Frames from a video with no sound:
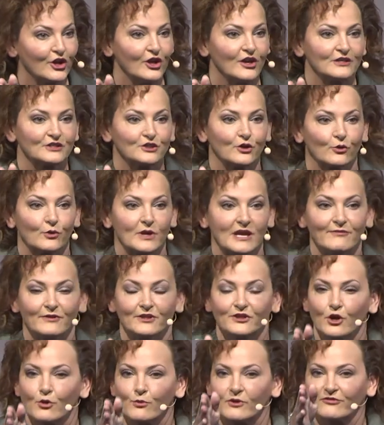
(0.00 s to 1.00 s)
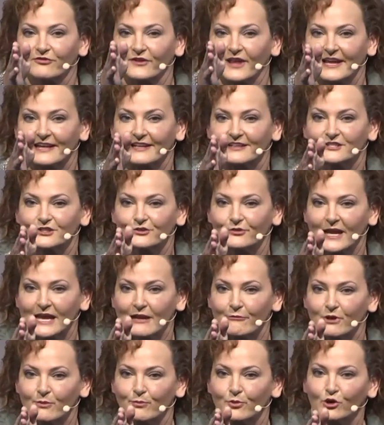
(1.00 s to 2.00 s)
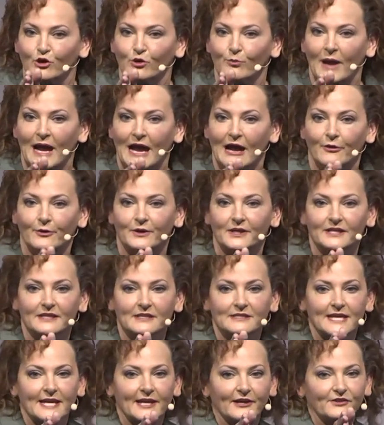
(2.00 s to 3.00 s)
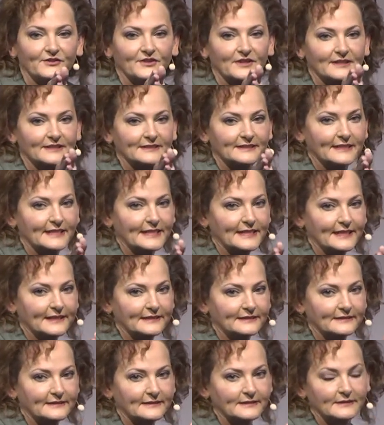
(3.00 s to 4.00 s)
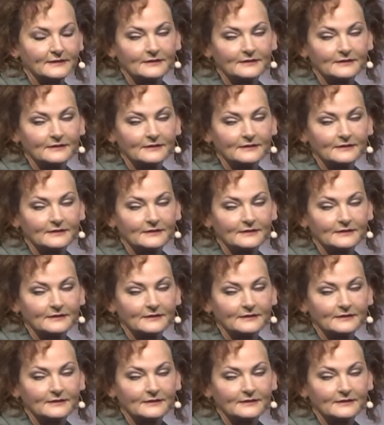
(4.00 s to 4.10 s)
So even though we're flying straight, we pull power, and the tail does this.